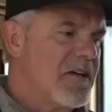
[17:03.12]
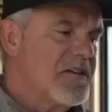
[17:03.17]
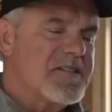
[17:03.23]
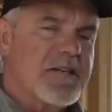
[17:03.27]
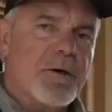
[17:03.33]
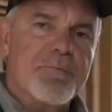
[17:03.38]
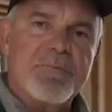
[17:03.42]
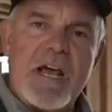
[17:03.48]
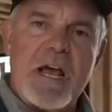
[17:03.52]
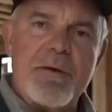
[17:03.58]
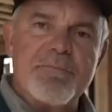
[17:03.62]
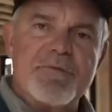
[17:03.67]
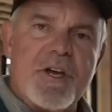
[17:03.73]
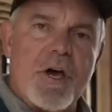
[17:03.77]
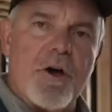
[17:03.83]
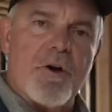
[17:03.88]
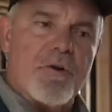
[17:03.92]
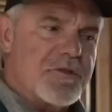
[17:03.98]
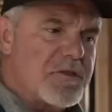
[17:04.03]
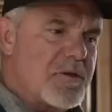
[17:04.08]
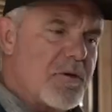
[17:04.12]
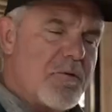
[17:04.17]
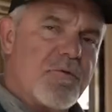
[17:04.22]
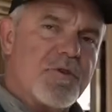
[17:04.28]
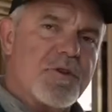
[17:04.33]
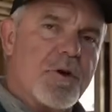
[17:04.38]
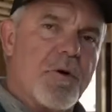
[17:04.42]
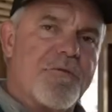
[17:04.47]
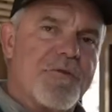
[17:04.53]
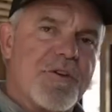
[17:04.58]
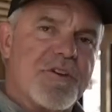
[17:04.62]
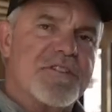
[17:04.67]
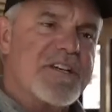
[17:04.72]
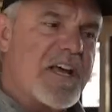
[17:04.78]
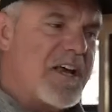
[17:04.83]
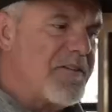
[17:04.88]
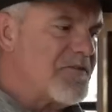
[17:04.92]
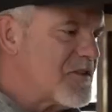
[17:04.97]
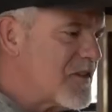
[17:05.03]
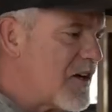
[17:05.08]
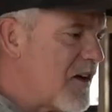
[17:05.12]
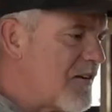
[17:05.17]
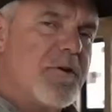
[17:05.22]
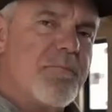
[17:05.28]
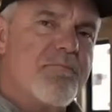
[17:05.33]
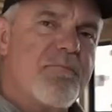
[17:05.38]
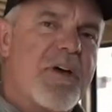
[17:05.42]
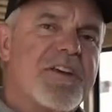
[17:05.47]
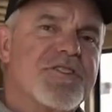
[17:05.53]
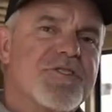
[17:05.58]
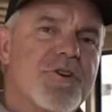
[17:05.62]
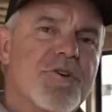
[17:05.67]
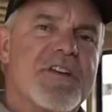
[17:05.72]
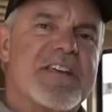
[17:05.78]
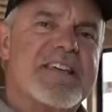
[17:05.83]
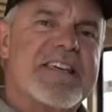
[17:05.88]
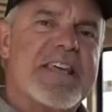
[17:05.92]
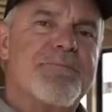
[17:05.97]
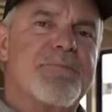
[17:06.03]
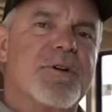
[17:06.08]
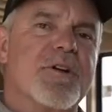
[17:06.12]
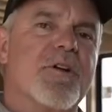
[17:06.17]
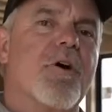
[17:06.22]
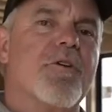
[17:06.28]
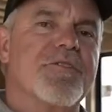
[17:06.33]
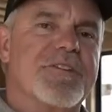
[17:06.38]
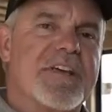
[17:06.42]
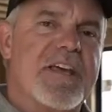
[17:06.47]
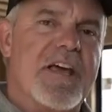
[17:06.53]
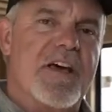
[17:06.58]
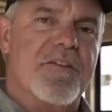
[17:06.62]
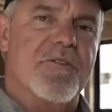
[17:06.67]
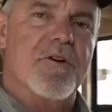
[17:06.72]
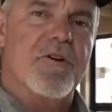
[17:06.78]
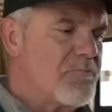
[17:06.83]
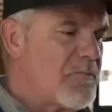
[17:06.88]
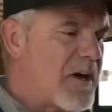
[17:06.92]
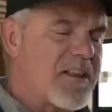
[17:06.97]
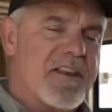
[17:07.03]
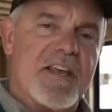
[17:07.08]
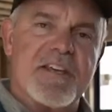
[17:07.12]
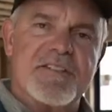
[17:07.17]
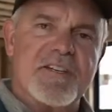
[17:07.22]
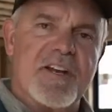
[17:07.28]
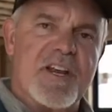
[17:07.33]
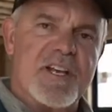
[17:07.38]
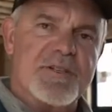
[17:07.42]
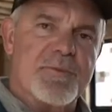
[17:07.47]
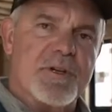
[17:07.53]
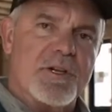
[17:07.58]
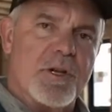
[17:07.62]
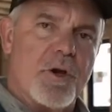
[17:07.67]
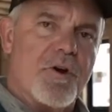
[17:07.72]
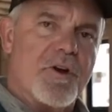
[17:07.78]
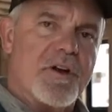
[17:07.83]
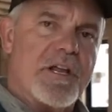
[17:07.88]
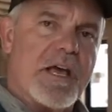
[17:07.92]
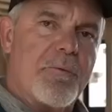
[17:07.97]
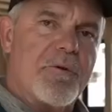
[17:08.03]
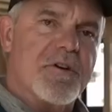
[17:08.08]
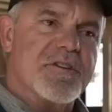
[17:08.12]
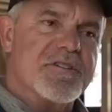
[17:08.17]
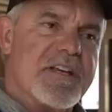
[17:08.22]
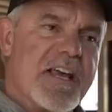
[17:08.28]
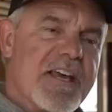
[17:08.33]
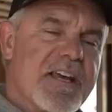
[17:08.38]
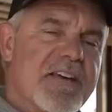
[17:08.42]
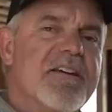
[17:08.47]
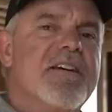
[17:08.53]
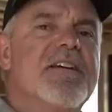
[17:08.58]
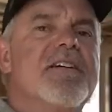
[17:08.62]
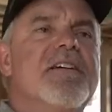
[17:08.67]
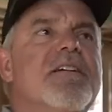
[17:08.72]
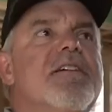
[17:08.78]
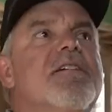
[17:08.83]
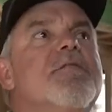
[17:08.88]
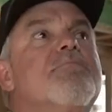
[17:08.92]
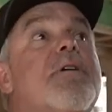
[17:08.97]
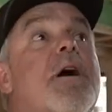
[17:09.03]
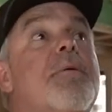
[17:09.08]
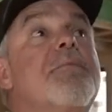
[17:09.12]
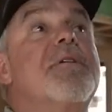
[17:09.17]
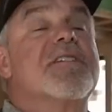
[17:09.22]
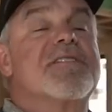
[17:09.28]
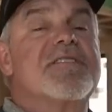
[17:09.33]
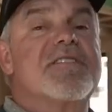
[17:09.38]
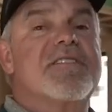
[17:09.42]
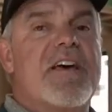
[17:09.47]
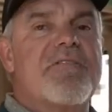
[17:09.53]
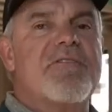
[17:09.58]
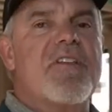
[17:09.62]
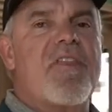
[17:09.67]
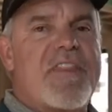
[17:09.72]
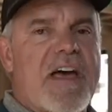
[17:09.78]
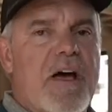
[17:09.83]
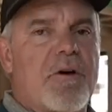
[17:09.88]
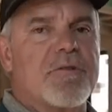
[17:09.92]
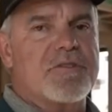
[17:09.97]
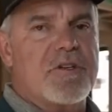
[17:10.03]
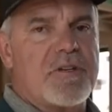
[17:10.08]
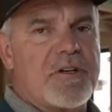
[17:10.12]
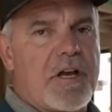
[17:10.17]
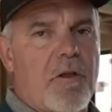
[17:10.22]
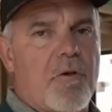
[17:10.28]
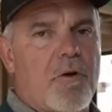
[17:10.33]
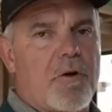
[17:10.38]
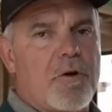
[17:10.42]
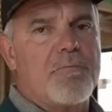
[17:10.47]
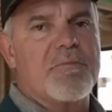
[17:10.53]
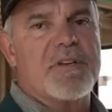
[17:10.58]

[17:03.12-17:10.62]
it sometimes goes. So if you save stuff, make sure you keep it all together. My lesson has been learned. That was a probably a $7,000